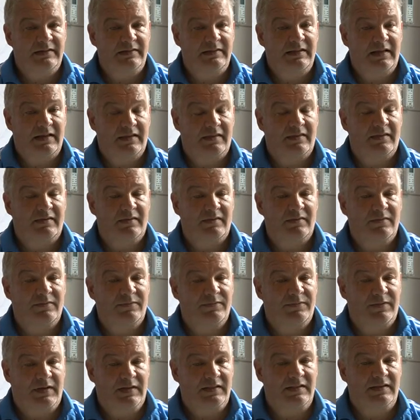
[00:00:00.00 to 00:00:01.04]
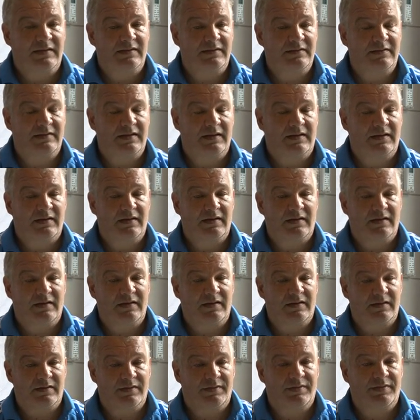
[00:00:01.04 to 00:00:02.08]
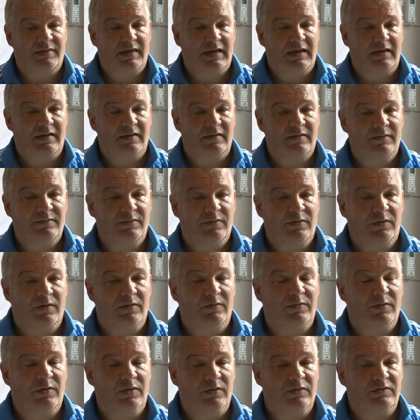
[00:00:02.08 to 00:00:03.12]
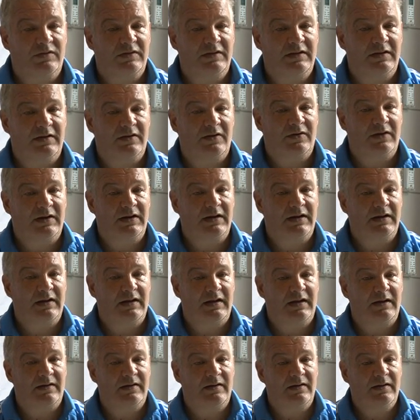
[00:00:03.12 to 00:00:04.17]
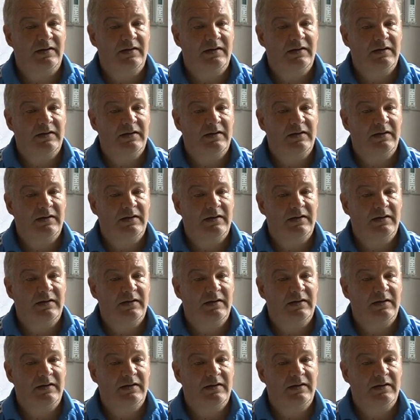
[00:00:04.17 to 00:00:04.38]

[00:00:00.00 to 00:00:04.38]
that's fantastic thing for children, and